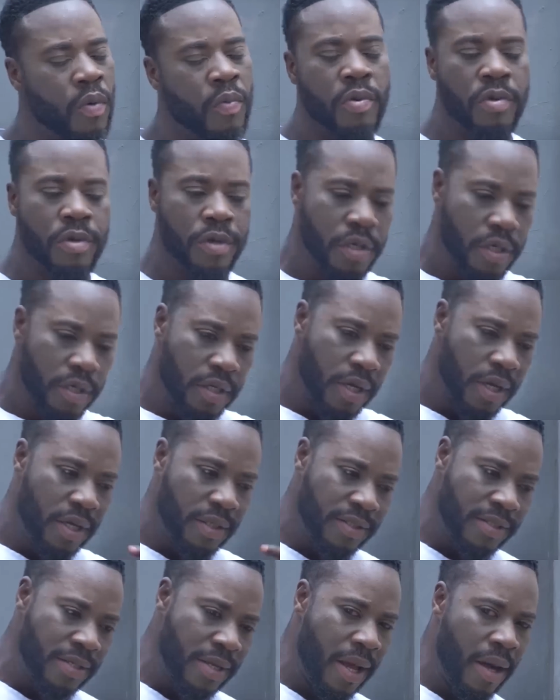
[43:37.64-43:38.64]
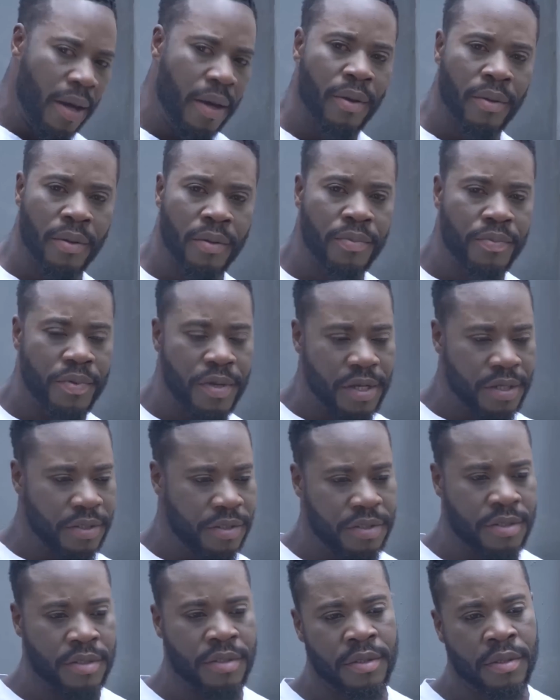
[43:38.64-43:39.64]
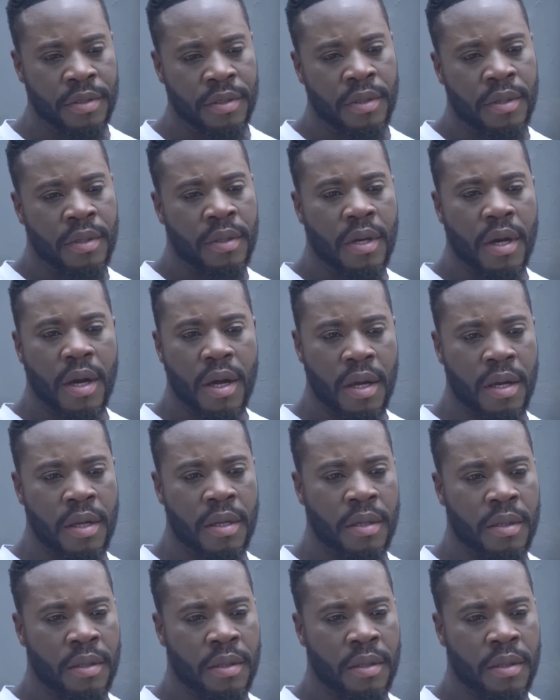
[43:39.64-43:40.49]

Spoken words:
Open the gate now, please. Eh?